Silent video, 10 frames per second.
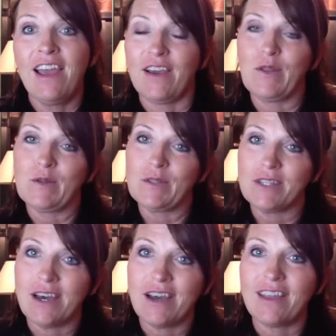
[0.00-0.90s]
I lose a
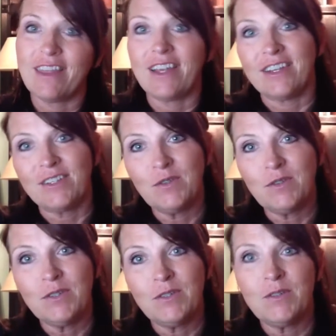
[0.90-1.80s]
lot, and then I don't
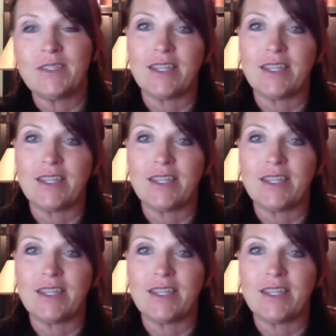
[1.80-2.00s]
lose,